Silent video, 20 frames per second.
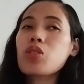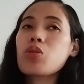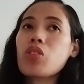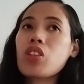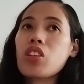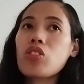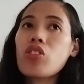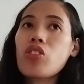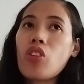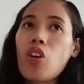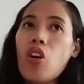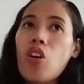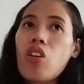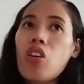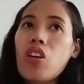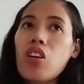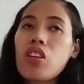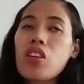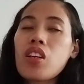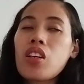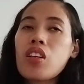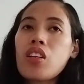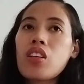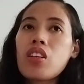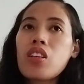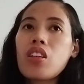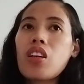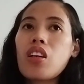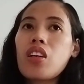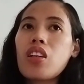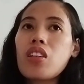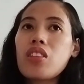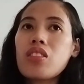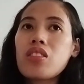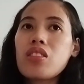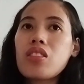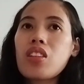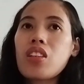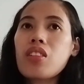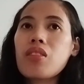We can talk and
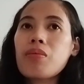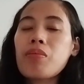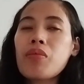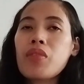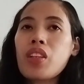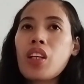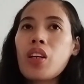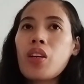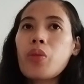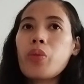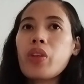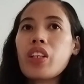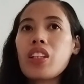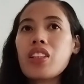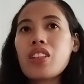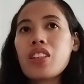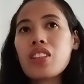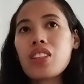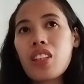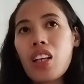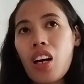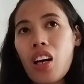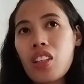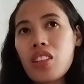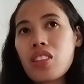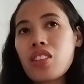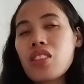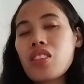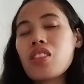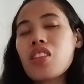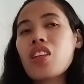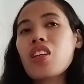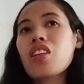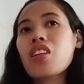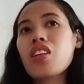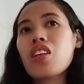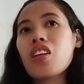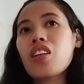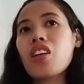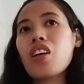we can discuss
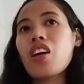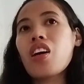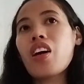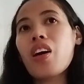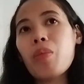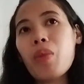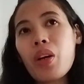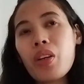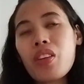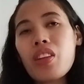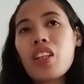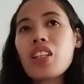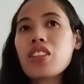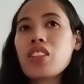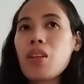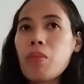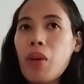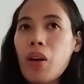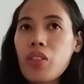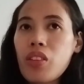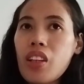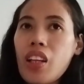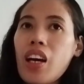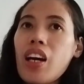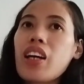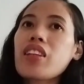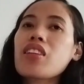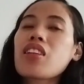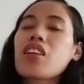about this, about that.